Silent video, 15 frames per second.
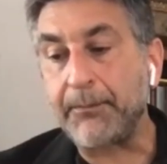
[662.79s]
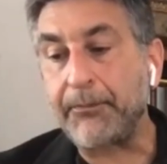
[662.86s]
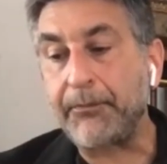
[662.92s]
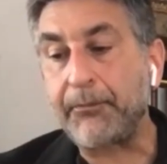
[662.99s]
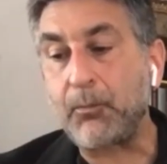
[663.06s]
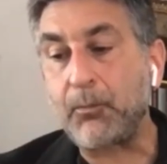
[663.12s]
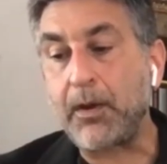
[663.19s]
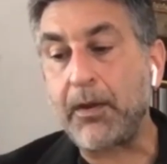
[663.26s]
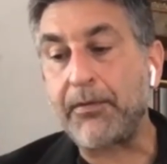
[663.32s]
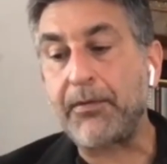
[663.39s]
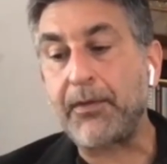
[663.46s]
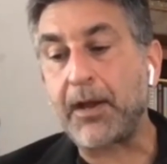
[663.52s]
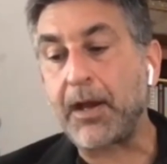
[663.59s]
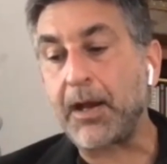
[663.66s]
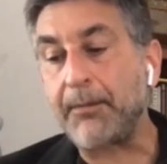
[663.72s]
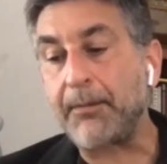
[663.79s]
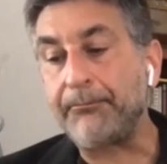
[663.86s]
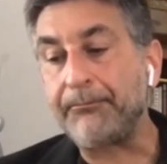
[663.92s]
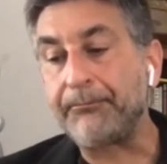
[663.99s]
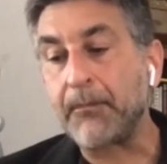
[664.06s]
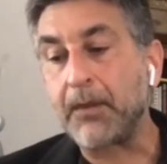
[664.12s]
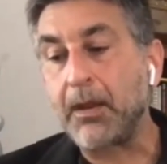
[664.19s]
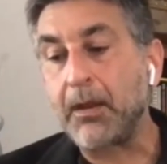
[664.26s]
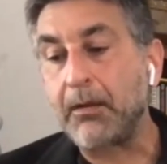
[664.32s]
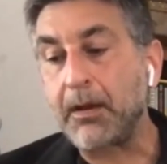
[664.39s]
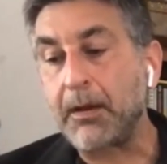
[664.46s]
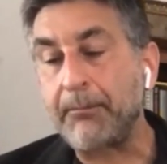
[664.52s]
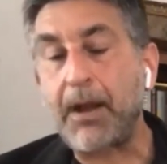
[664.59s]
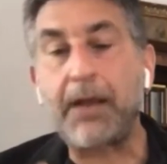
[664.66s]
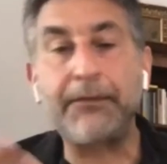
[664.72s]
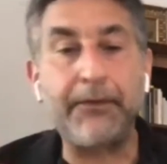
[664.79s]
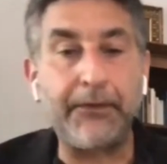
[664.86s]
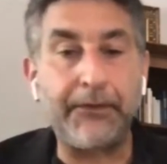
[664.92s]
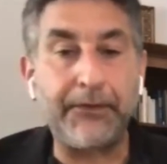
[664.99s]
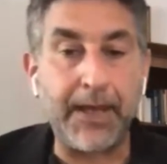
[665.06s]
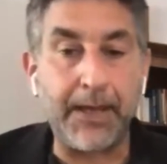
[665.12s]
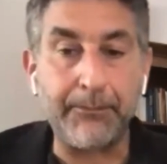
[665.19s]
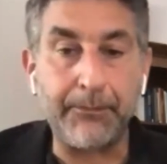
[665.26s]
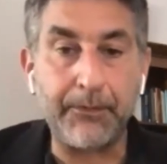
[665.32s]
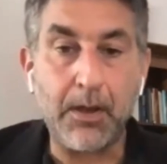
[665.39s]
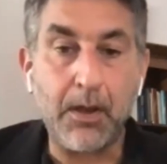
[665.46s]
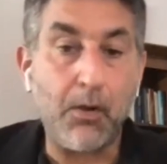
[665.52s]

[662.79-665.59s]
with Ponzi schemes,